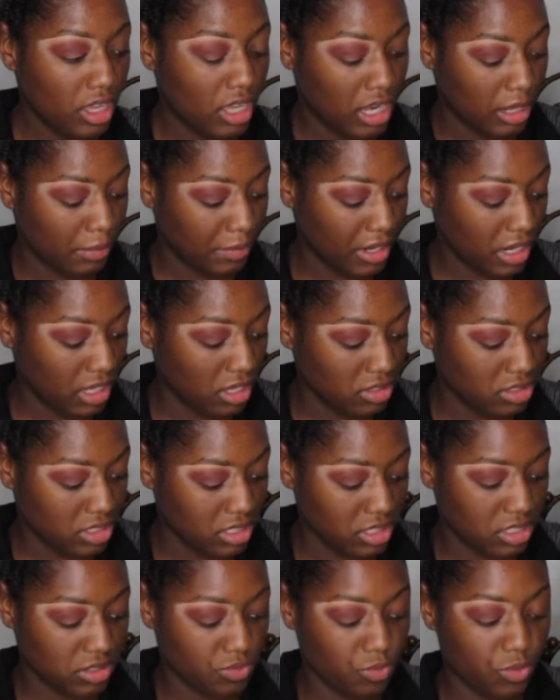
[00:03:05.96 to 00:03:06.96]
I'm gonna use
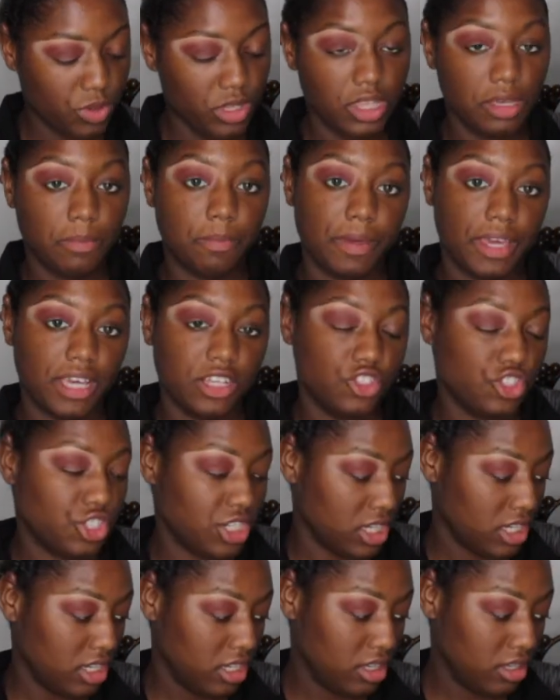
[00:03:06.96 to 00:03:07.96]
this really
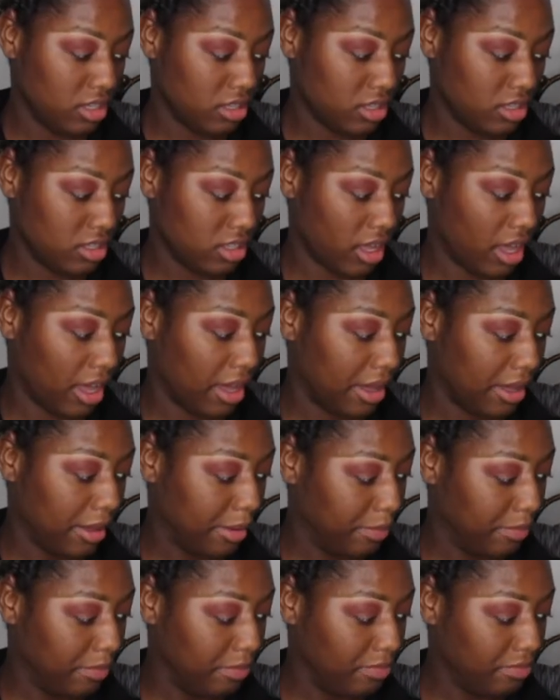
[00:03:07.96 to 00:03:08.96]
peachy
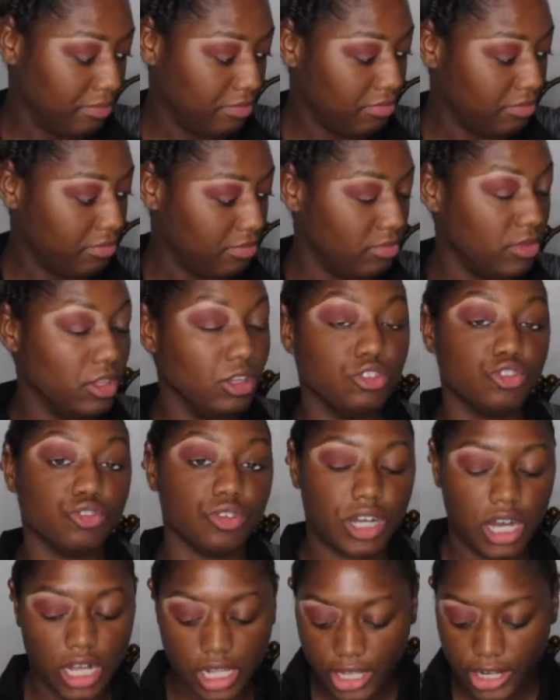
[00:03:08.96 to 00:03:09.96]
neutral
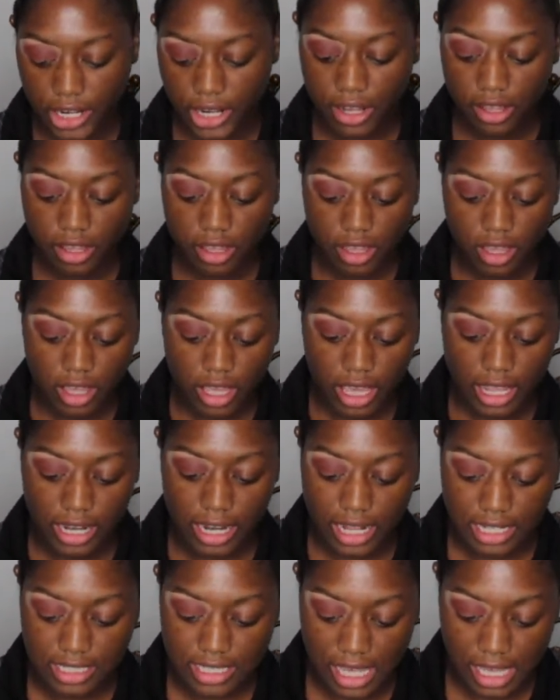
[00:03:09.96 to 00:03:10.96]
color, and
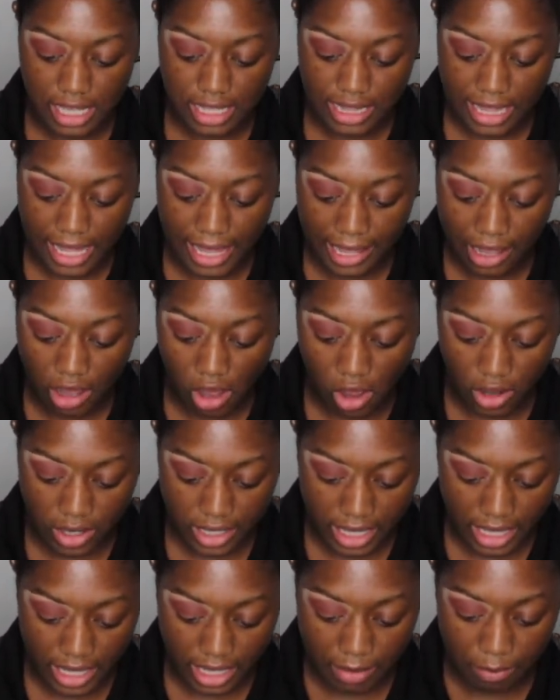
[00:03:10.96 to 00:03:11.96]
I take that
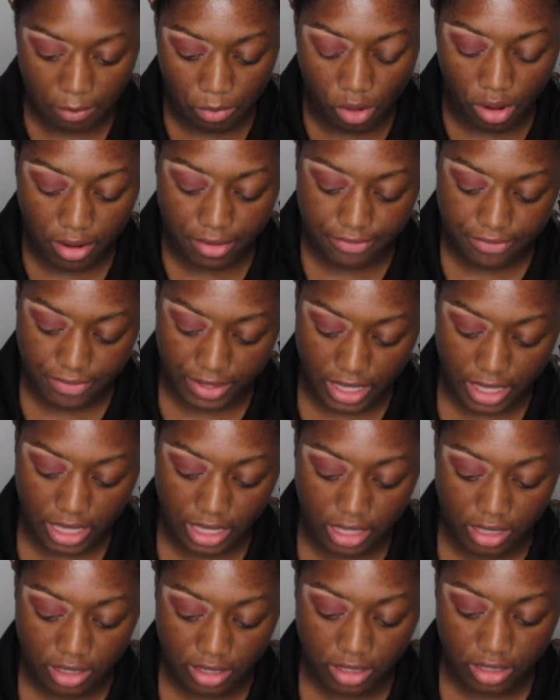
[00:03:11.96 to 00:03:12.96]
on a
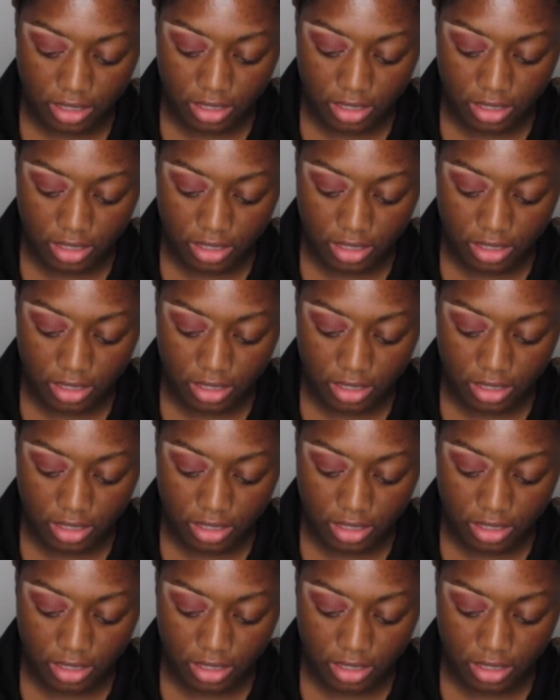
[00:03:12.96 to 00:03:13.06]
Morphe